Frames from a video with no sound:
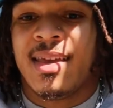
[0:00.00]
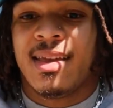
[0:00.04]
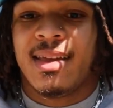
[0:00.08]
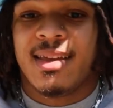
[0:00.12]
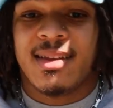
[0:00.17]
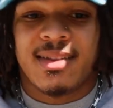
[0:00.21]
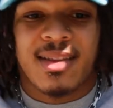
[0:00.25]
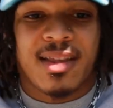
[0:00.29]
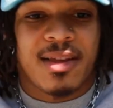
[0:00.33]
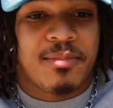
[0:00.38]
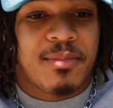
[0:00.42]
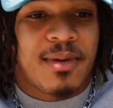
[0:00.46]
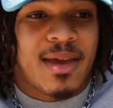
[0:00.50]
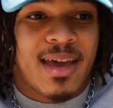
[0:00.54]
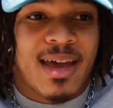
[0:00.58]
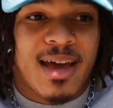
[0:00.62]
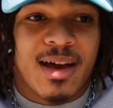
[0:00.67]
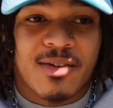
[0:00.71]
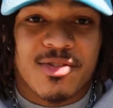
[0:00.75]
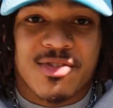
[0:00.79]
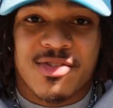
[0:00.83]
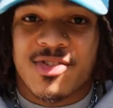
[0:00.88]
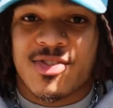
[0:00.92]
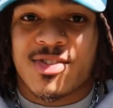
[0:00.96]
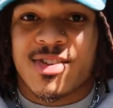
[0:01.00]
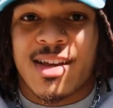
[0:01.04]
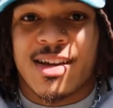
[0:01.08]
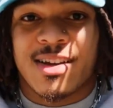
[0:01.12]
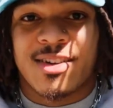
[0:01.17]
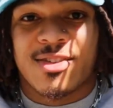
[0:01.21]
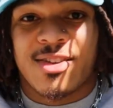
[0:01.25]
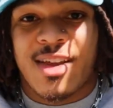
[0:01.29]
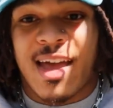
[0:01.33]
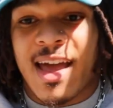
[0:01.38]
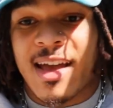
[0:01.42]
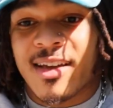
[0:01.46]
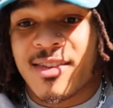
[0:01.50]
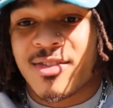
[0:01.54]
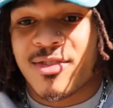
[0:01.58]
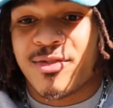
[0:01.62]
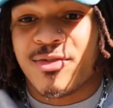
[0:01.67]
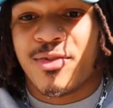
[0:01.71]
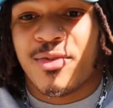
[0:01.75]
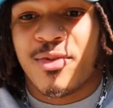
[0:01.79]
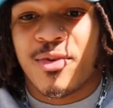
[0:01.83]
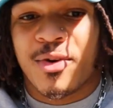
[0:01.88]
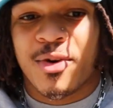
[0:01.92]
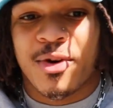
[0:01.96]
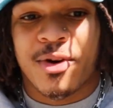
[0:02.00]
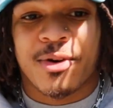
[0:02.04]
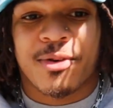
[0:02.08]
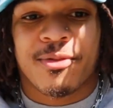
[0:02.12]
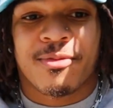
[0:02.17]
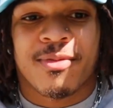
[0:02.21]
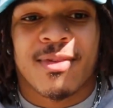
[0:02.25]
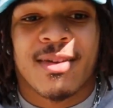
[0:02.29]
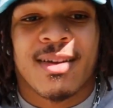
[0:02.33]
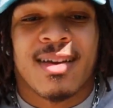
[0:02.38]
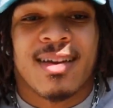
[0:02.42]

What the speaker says: He's like, man, I was just asking for